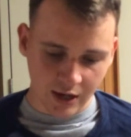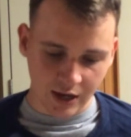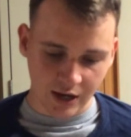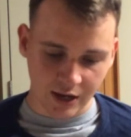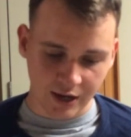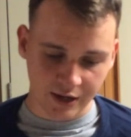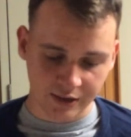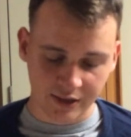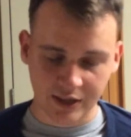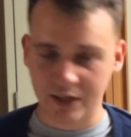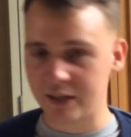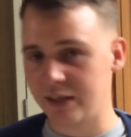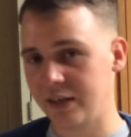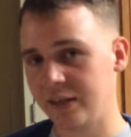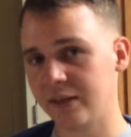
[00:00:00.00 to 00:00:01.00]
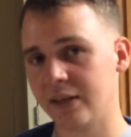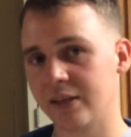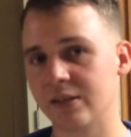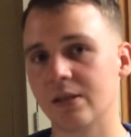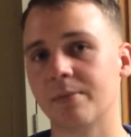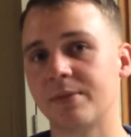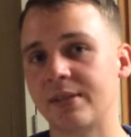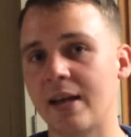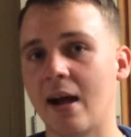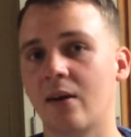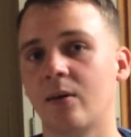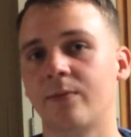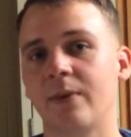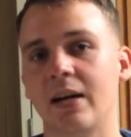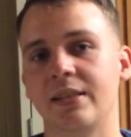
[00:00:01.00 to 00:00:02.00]
And at the end he ends up
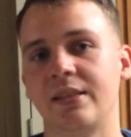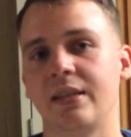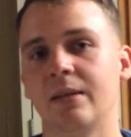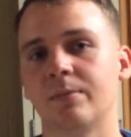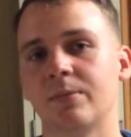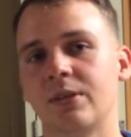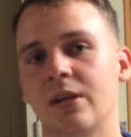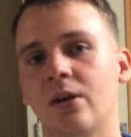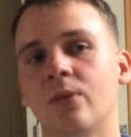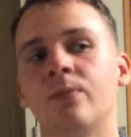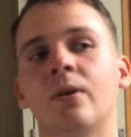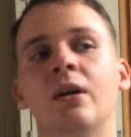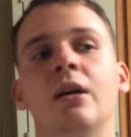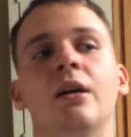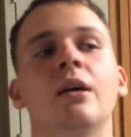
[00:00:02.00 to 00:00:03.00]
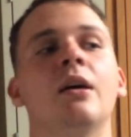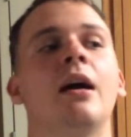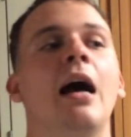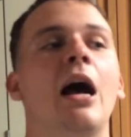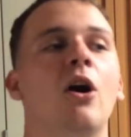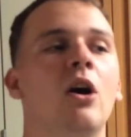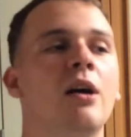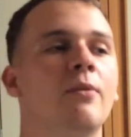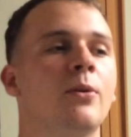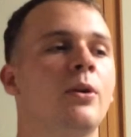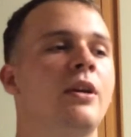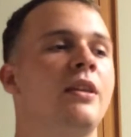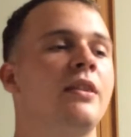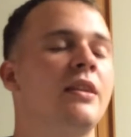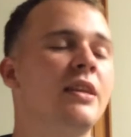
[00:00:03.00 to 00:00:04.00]
sacrificing himself. However,
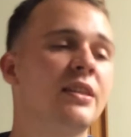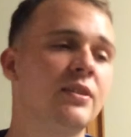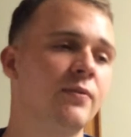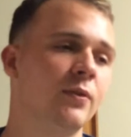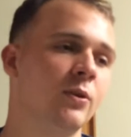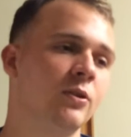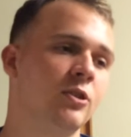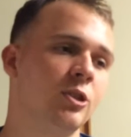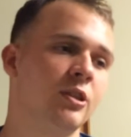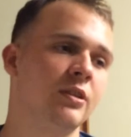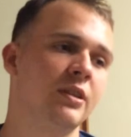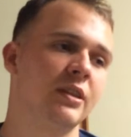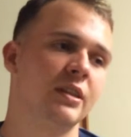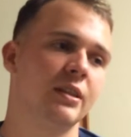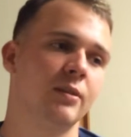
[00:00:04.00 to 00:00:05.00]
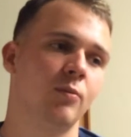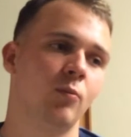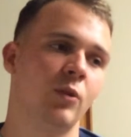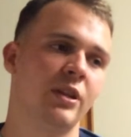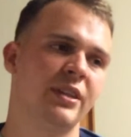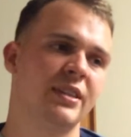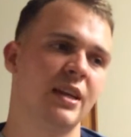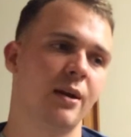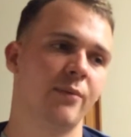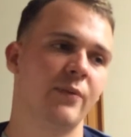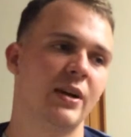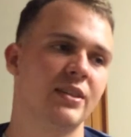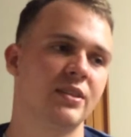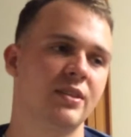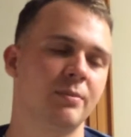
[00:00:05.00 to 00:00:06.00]
in this version, when he
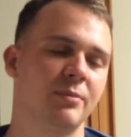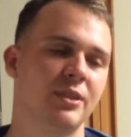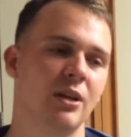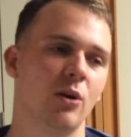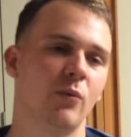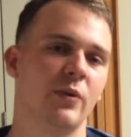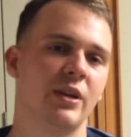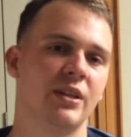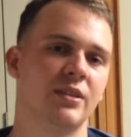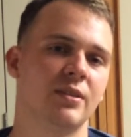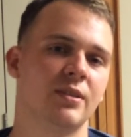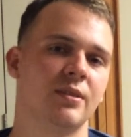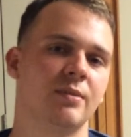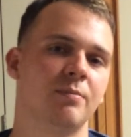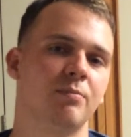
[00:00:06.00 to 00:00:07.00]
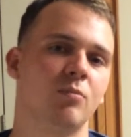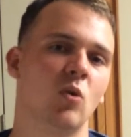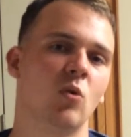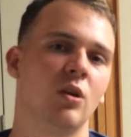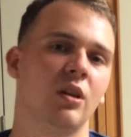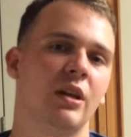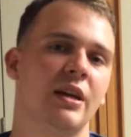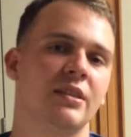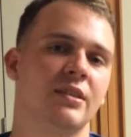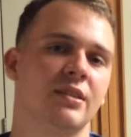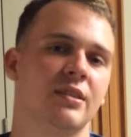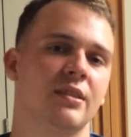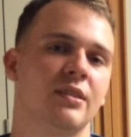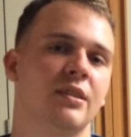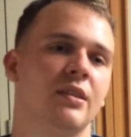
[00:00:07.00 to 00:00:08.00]
sacrifices himself, it's more or
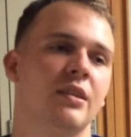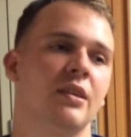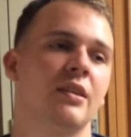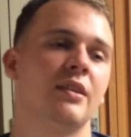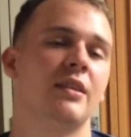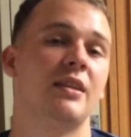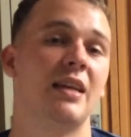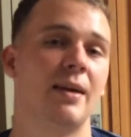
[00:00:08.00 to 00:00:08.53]
less the